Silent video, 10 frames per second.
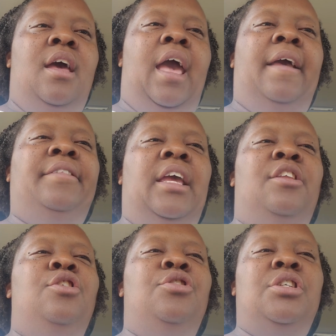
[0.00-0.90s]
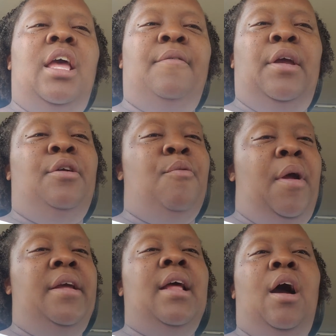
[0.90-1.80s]
And then you should have a
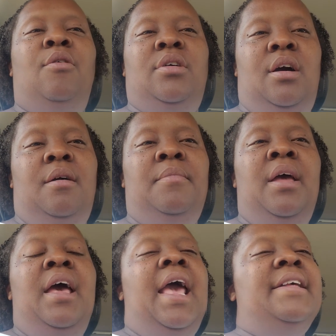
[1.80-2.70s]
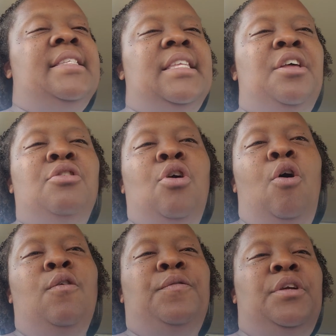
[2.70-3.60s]
great outcome. And set a
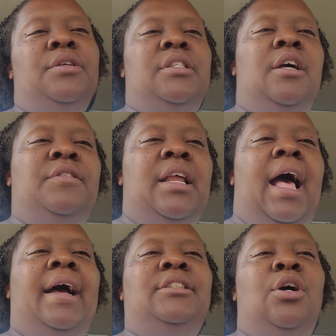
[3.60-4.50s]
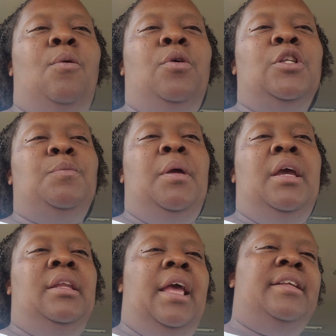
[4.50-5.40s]
goal for yourself that I don't want to
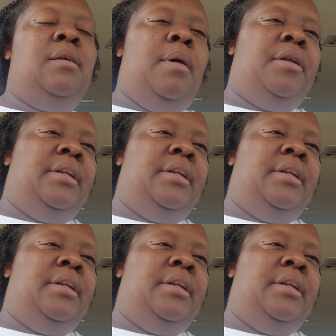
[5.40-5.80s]
spend X amount of